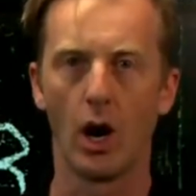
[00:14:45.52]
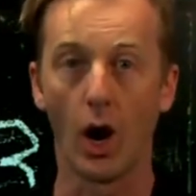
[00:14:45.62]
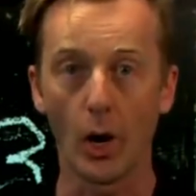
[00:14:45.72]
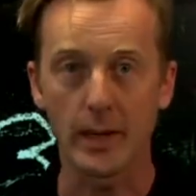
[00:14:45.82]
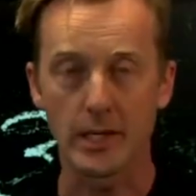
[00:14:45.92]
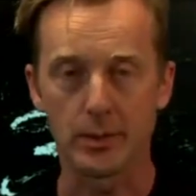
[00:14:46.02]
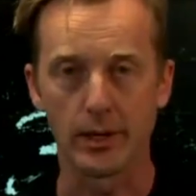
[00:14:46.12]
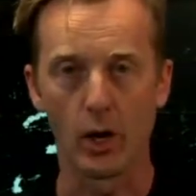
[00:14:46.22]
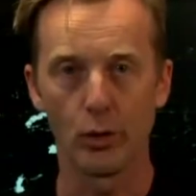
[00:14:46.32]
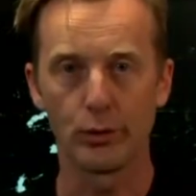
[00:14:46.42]
I hope that's
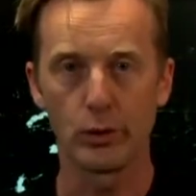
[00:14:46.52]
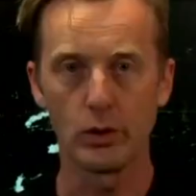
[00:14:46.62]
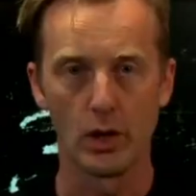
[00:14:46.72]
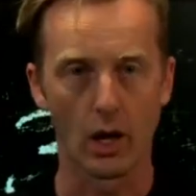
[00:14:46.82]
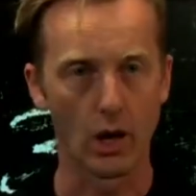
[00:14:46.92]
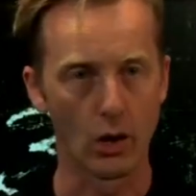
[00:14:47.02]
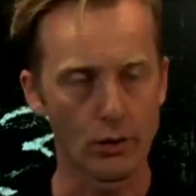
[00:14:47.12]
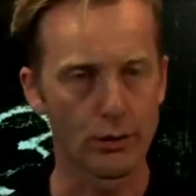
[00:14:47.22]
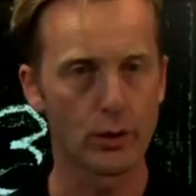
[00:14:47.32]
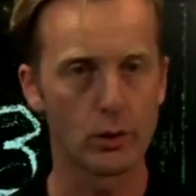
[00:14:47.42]
been helpful. I
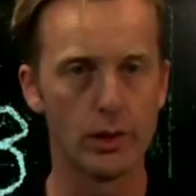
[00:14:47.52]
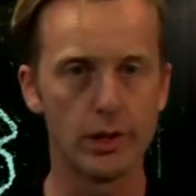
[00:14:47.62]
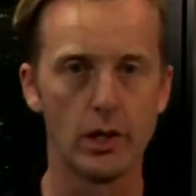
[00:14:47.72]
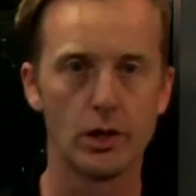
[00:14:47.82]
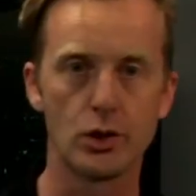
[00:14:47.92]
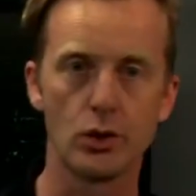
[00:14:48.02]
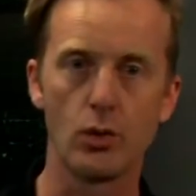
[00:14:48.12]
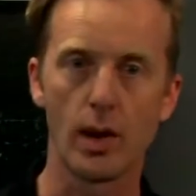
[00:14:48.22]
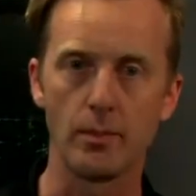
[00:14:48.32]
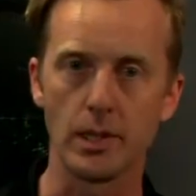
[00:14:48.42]
look forward
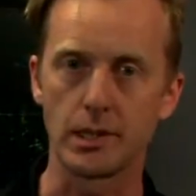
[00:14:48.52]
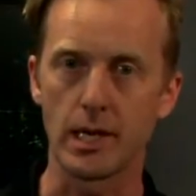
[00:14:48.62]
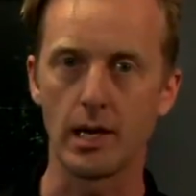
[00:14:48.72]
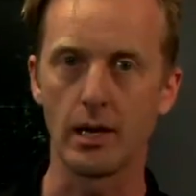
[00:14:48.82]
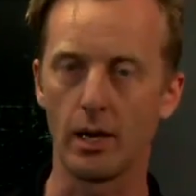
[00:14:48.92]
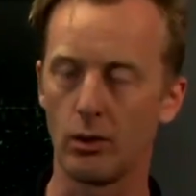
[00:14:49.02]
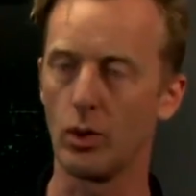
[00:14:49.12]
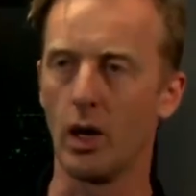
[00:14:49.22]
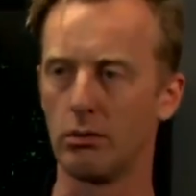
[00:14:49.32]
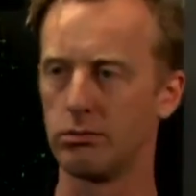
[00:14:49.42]
to seeing,
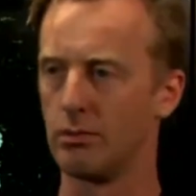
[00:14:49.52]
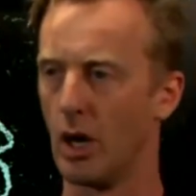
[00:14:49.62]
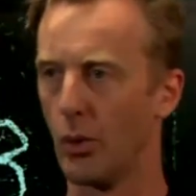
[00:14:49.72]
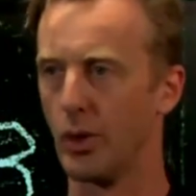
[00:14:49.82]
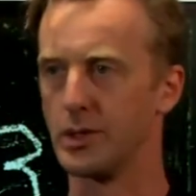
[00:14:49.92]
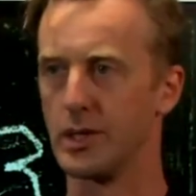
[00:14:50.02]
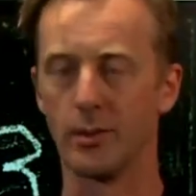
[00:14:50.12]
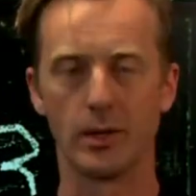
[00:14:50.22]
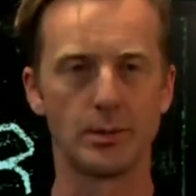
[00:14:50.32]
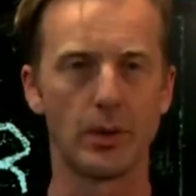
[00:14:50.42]
well, I won't see
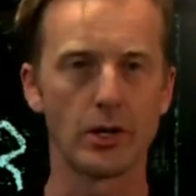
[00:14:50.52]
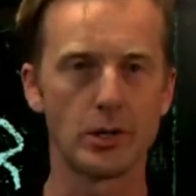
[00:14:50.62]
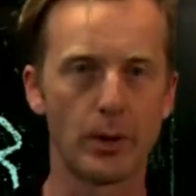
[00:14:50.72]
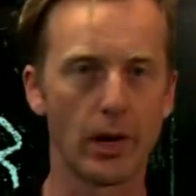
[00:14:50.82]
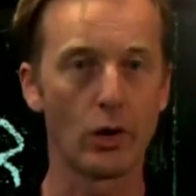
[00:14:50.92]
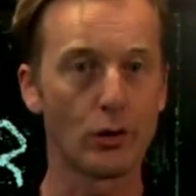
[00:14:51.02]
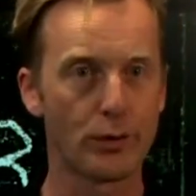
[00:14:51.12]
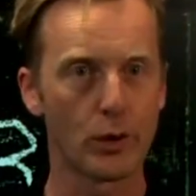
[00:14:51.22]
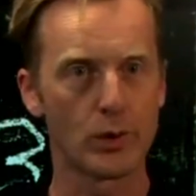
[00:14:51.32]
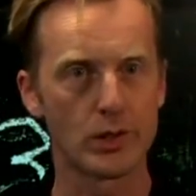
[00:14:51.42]
them, I suppose, but I look
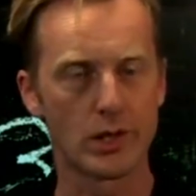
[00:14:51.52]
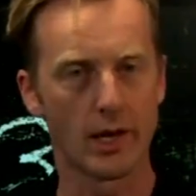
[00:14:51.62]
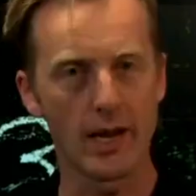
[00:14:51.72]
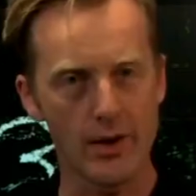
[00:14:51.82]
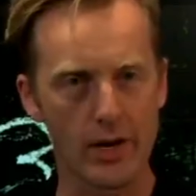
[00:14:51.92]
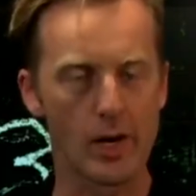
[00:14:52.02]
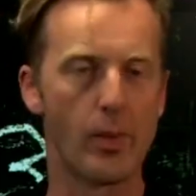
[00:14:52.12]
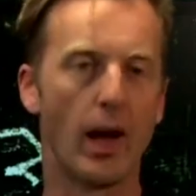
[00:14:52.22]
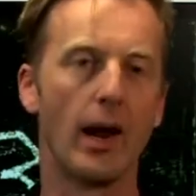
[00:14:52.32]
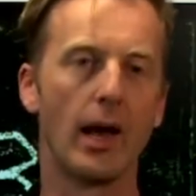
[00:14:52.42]
forward to hearing
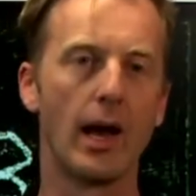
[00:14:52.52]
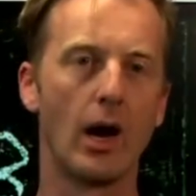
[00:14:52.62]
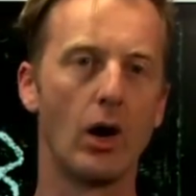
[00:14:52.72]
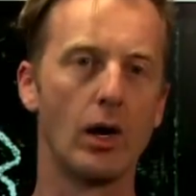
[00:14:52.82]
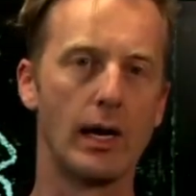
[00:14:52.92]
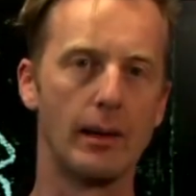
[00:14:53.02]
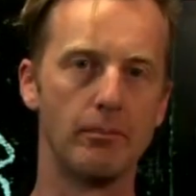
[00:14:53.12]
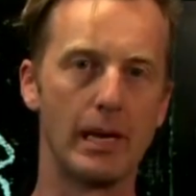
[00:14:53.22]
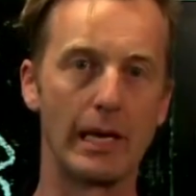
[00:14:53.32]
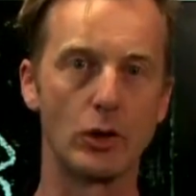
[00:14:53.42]
about
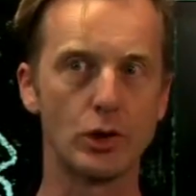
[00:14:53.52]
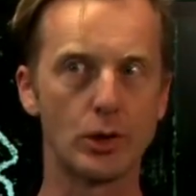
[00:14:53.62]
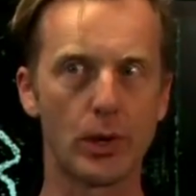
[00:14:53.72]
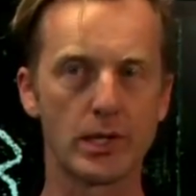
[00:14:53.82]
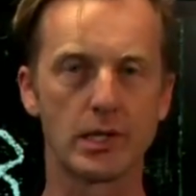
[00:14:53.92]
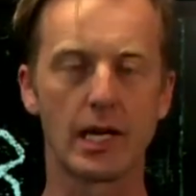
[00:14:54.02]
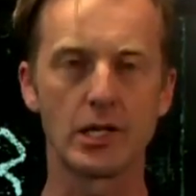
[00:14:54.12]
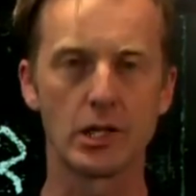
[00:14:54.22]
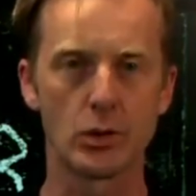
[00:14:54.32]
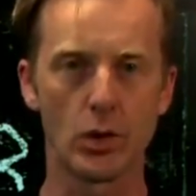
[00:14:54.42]
how good your
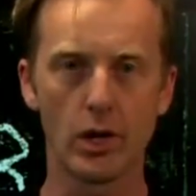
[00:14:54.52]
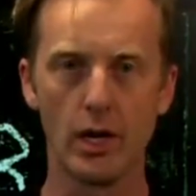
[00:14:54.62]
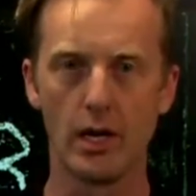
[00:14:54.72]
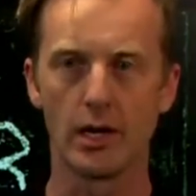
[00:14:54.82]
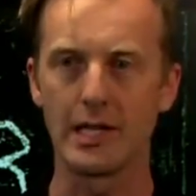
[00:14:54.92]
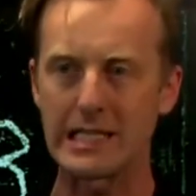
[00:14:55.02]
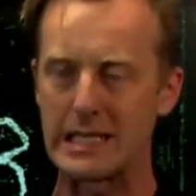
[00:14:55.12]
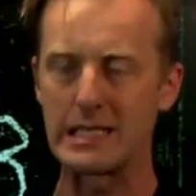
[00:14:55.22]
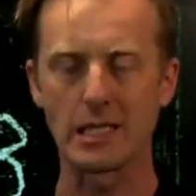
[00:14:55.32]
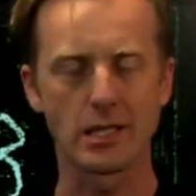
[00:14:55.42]
presentations were.
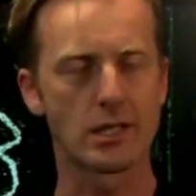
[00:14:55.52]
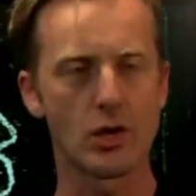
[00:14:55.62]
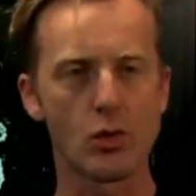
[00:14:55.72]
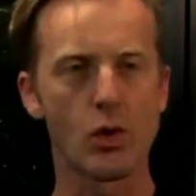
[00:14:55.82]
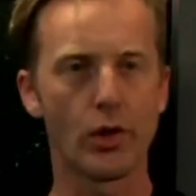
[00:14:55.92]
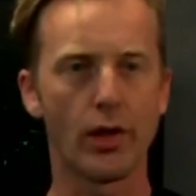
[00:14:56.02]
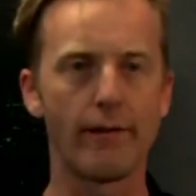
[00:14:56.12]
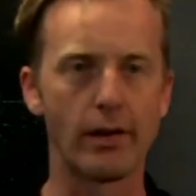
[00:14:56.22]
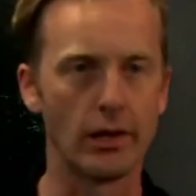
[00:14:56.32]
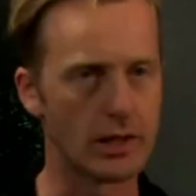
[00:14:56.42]
This is a skill worth
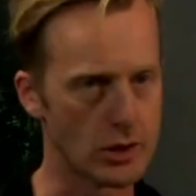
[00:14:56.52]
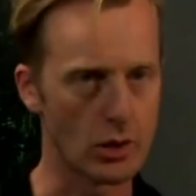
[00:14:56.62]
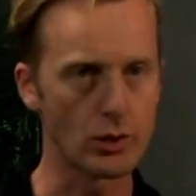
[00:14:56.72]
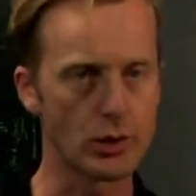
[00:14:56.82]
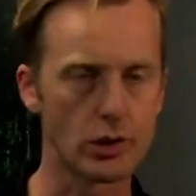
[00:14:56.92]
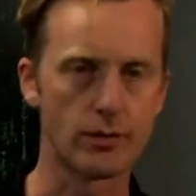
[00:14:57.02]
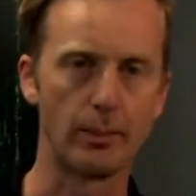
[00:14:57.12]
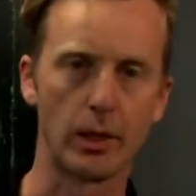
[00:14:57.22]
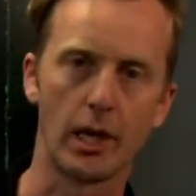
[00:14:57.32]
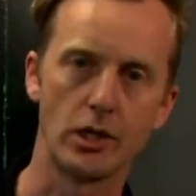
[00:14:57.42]
having. There's all sorts of
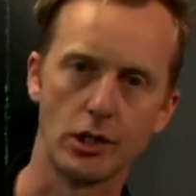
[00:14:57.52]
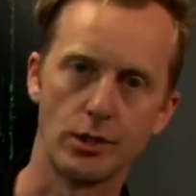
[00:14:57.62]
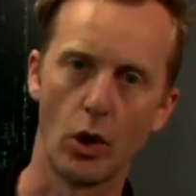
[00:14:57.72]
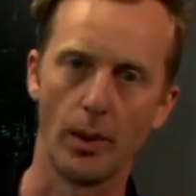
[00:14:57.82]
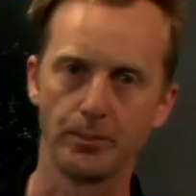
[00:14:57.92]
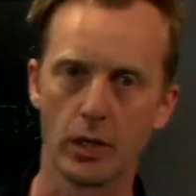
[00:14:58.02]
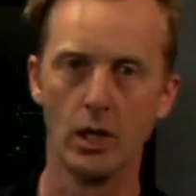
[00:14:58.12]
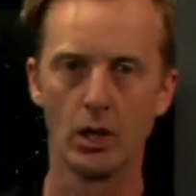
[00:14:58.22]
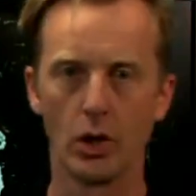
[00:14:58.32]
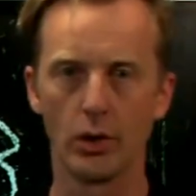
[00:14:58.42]
applications for it.
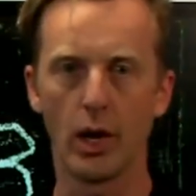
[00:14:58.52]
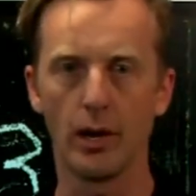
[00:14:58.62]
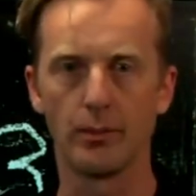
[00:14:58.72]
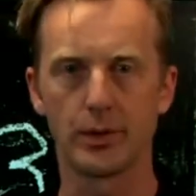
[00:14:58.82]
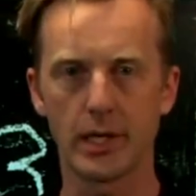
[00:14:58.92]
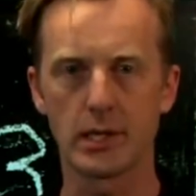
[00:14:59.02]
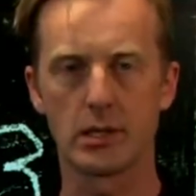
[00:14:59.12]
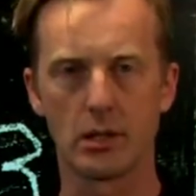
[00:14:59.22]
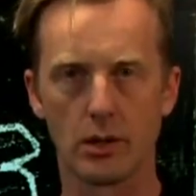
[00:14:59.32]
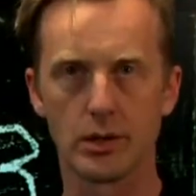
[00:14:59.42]
All right,
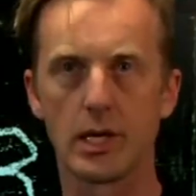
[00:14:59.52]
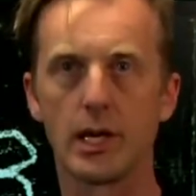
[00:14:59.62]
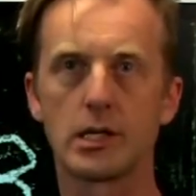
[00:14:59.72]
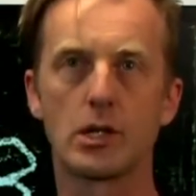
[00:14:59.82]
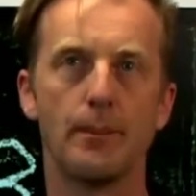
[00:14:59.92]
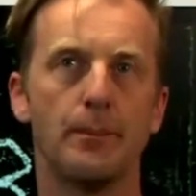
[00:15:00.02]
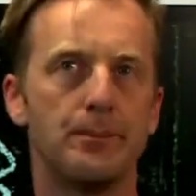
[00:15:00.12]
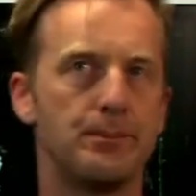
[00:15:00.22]
thanks. See you next time.